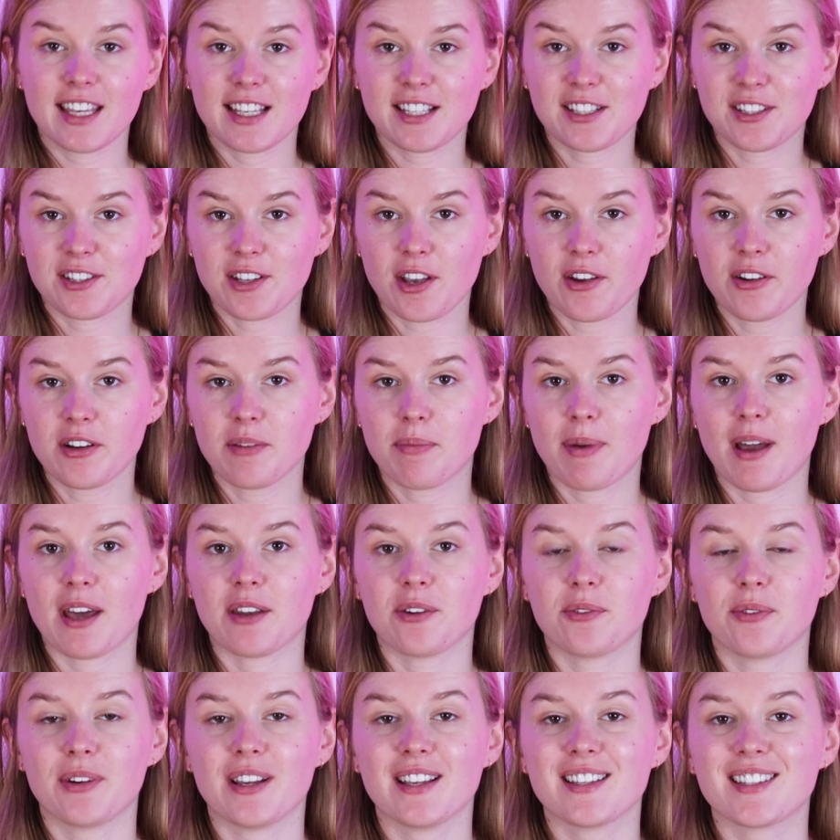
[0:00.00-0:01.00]
This solar
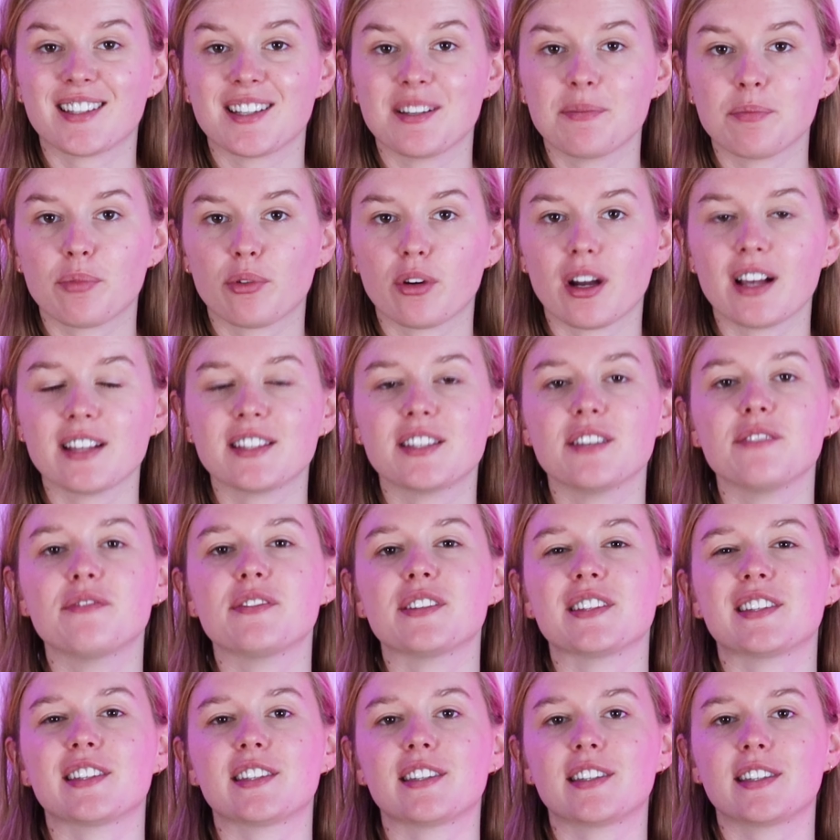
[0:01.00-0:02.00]
panel is an impressive
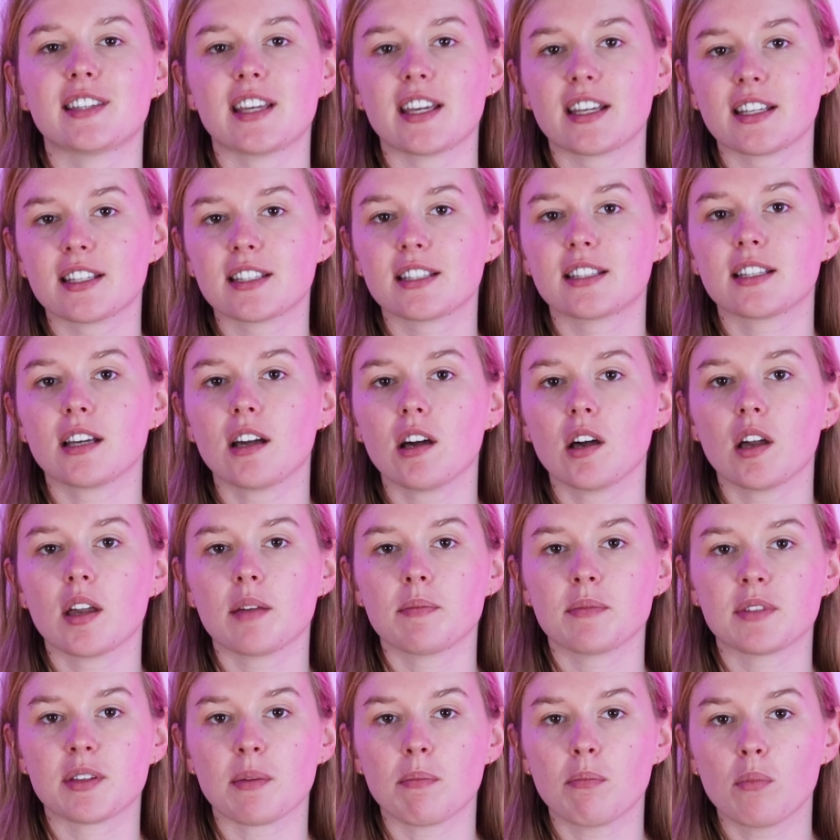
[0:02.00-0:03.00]
6
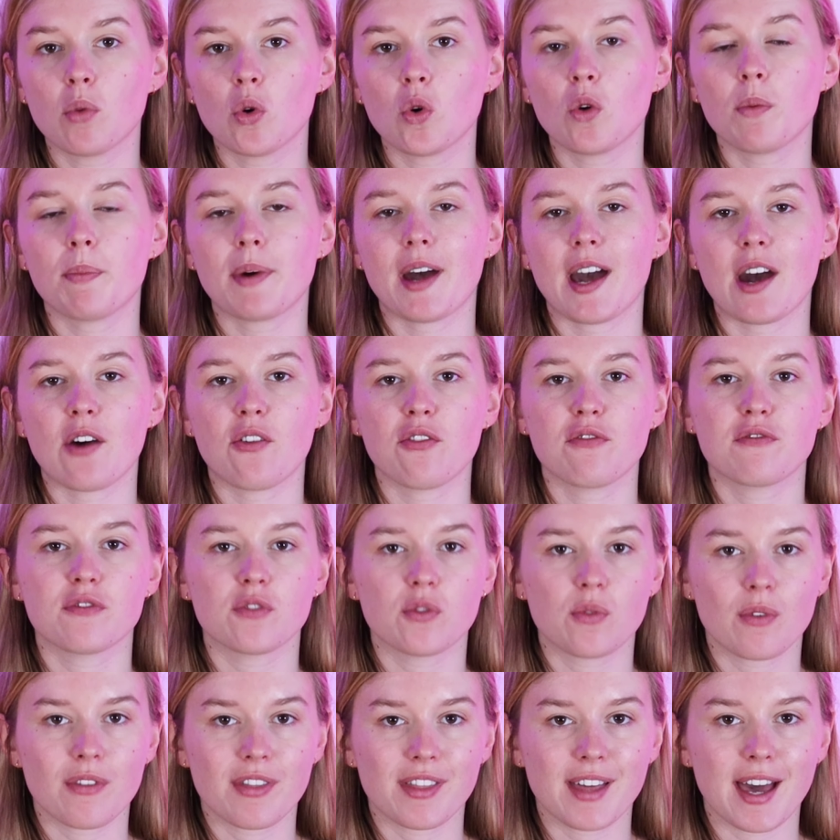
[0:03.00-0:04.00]
times more
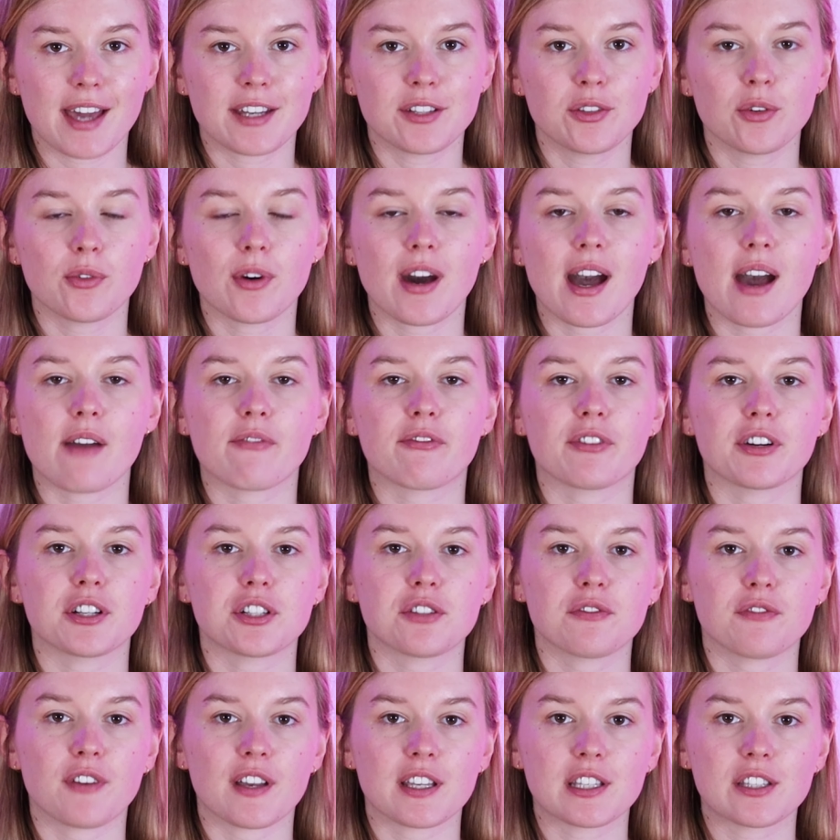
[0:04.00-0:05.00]
powerful than your
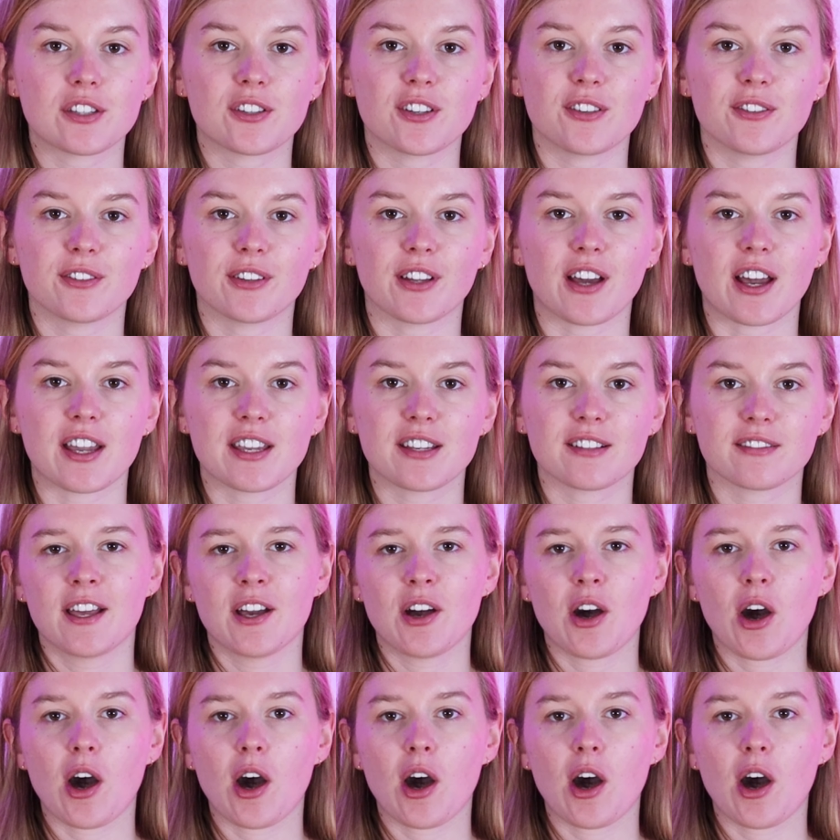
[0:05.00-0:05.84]
average festoon light.